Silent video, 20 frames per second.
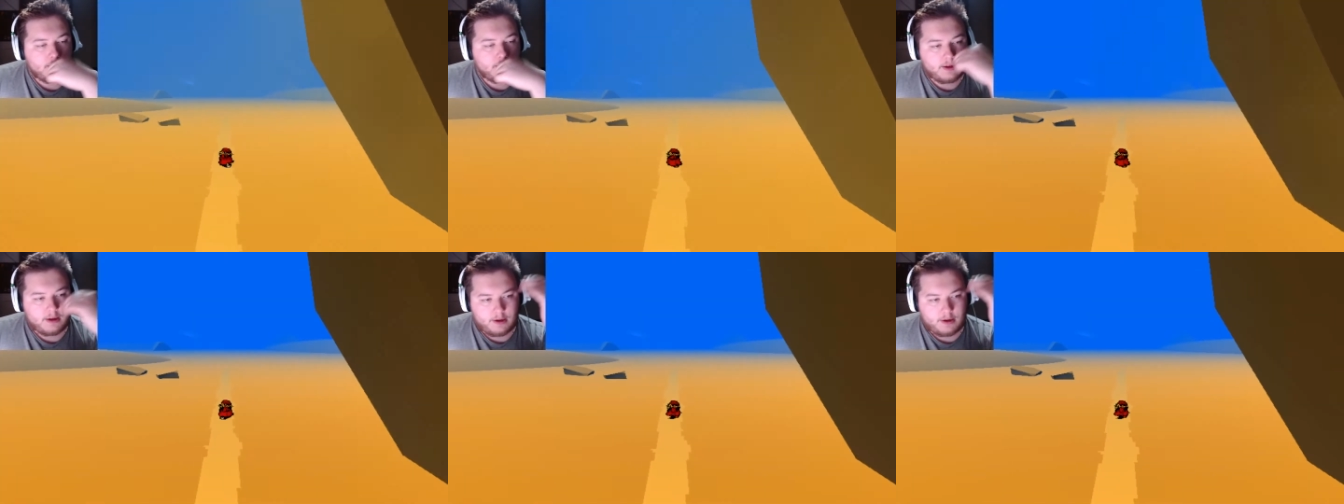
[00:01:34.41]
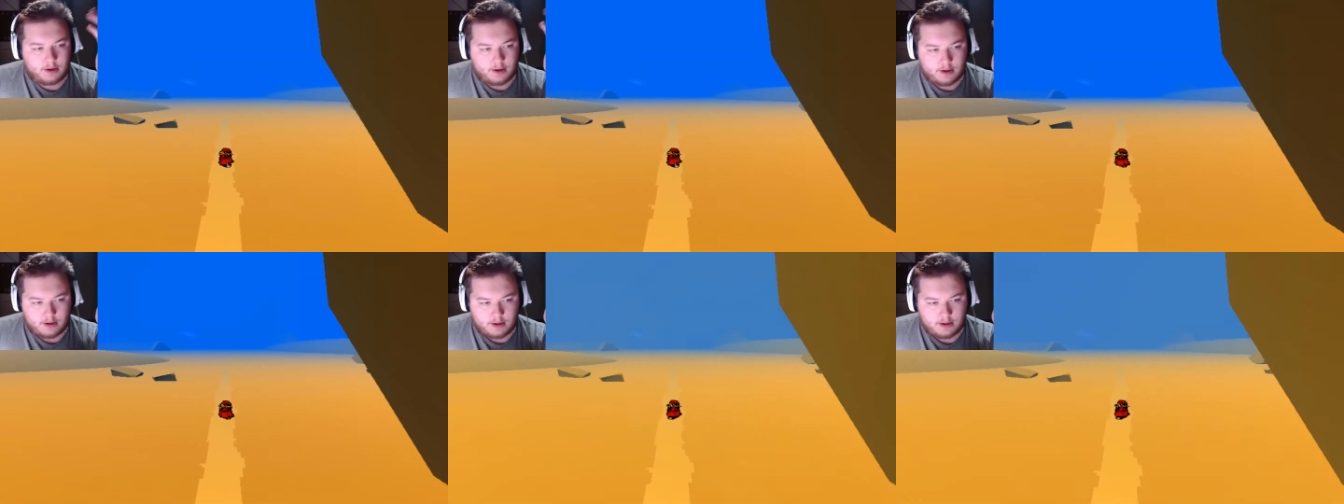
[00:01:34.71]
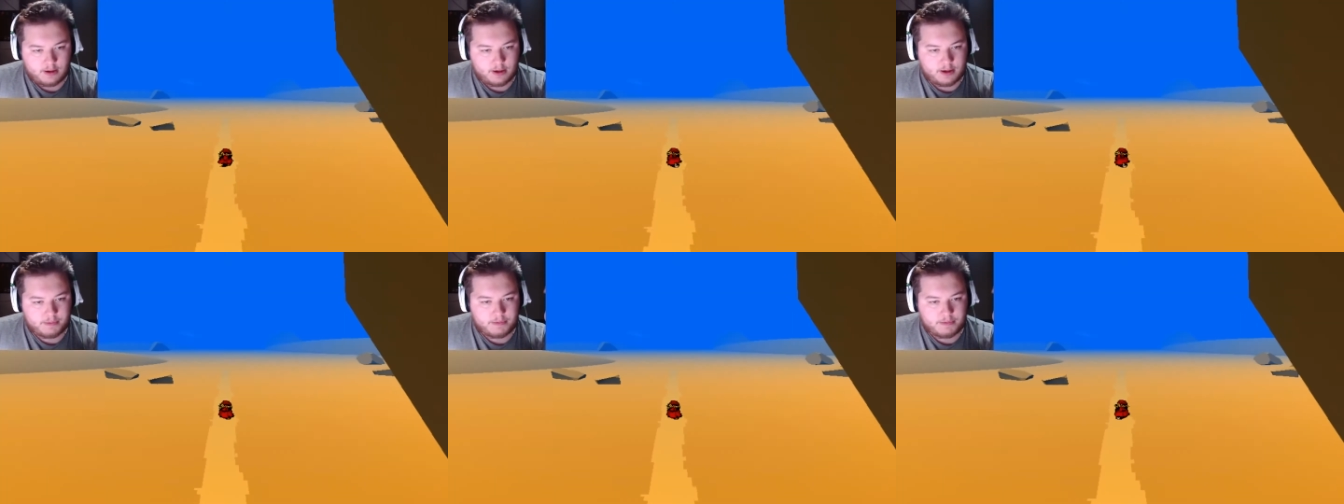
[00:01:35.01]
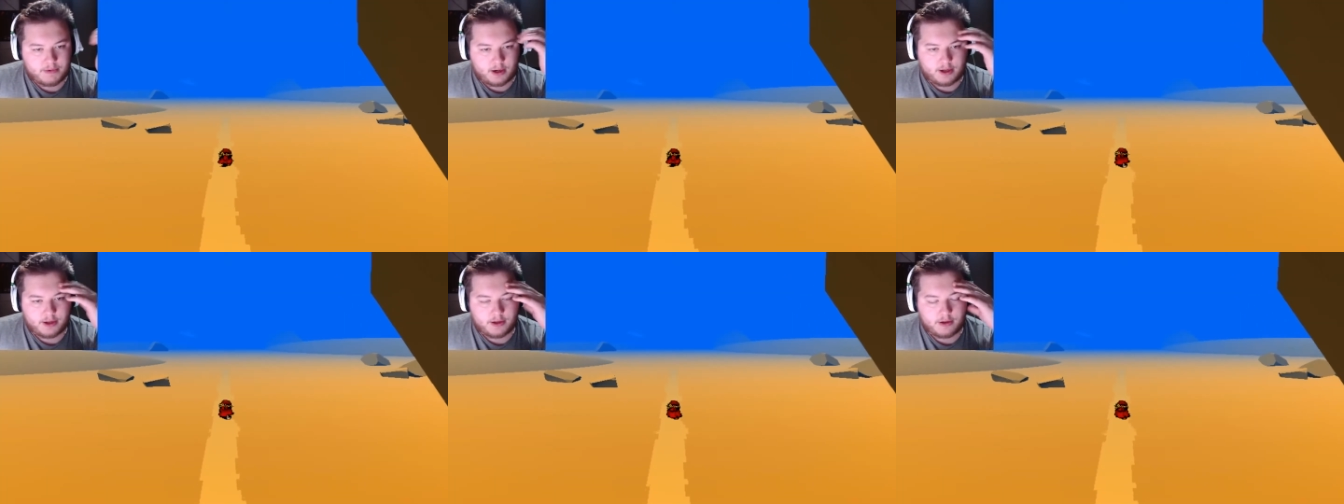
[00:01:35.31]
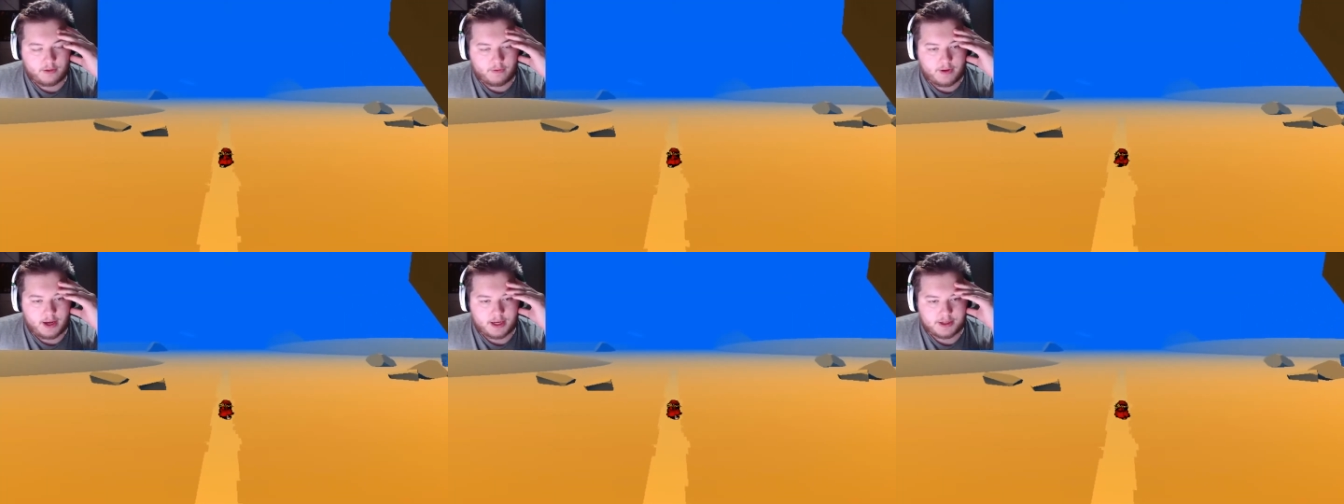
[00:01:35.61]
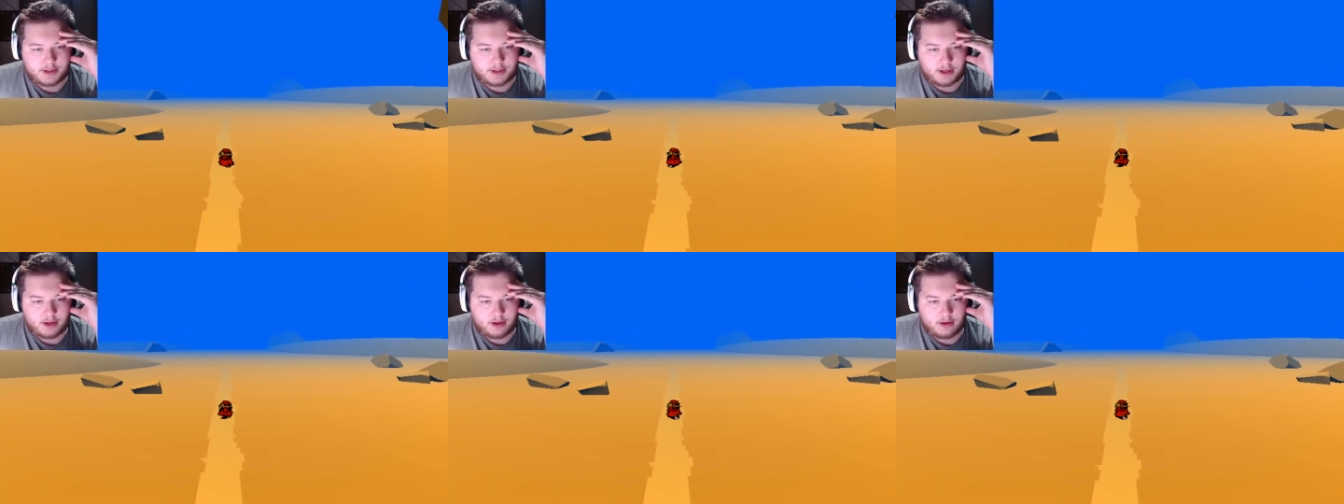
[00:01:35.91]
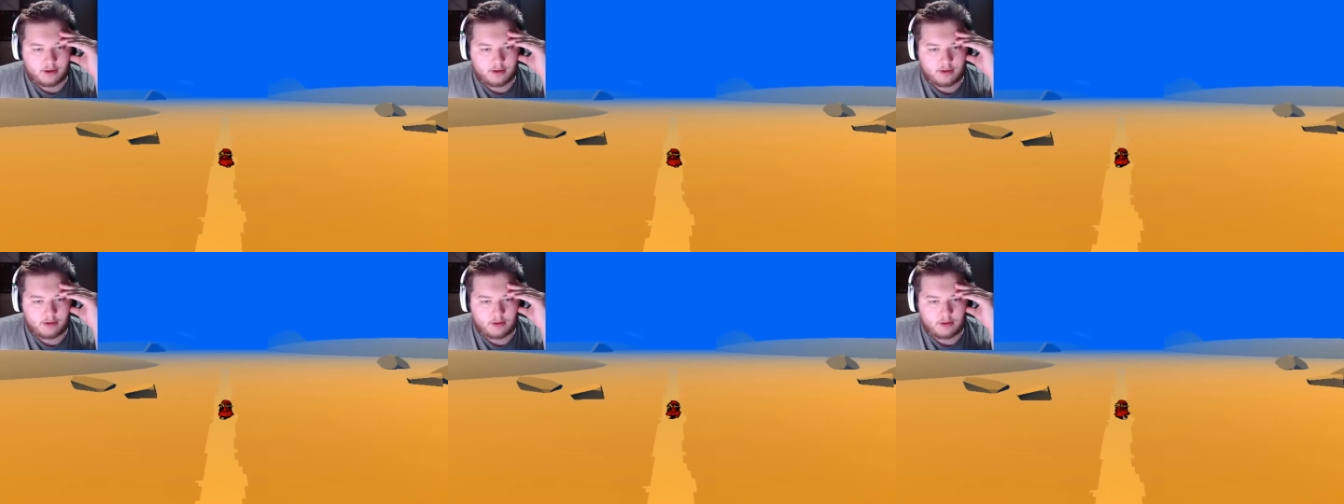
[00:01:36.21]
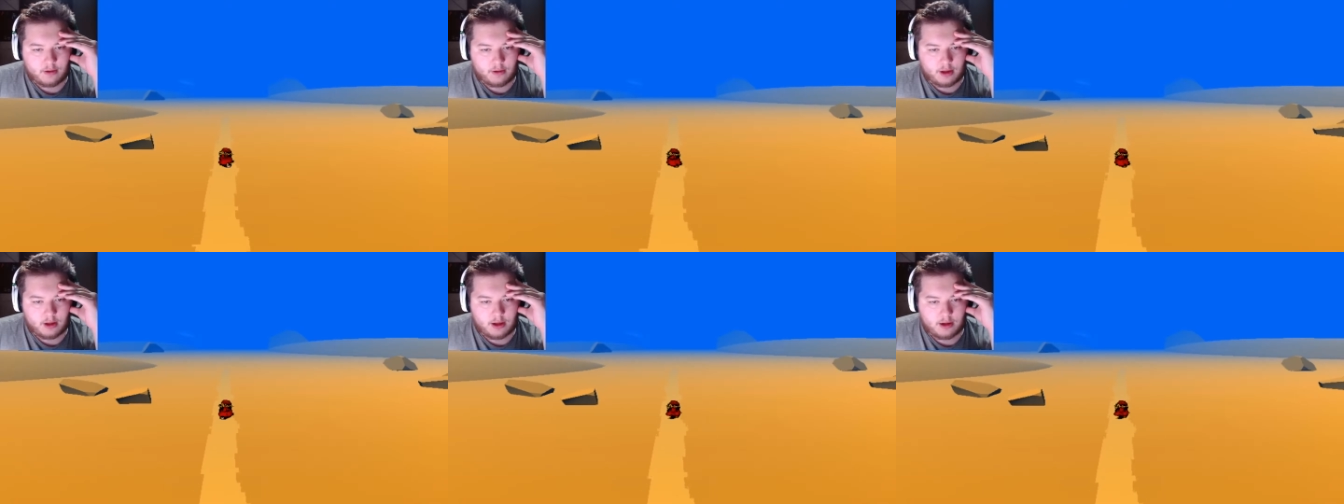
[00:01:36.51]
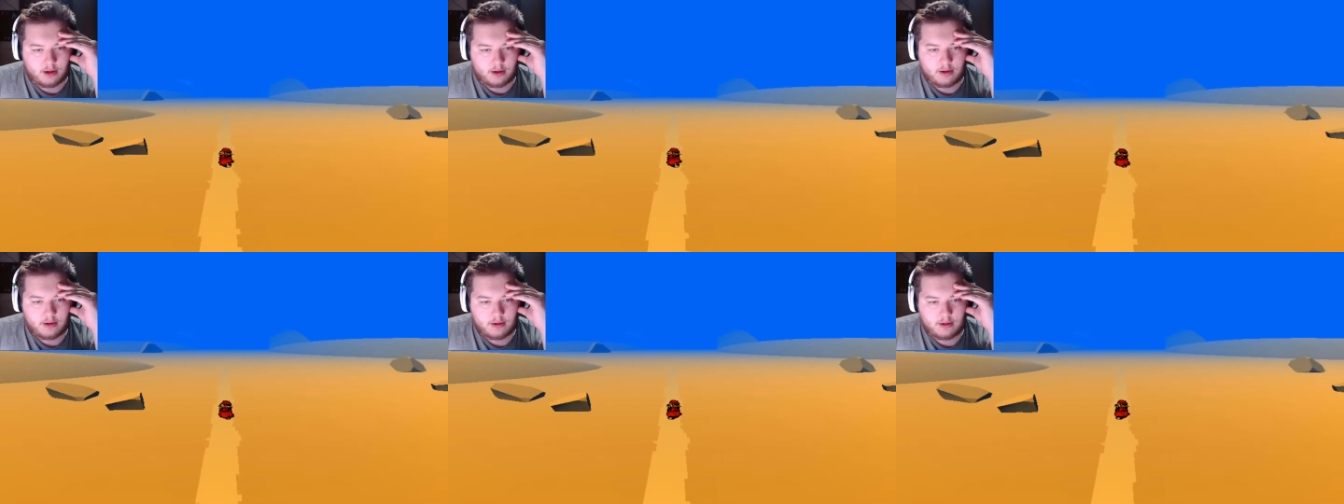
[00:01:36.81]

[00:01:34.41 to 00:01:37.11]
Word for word: Oh, I'm talking too fast again. Hold on.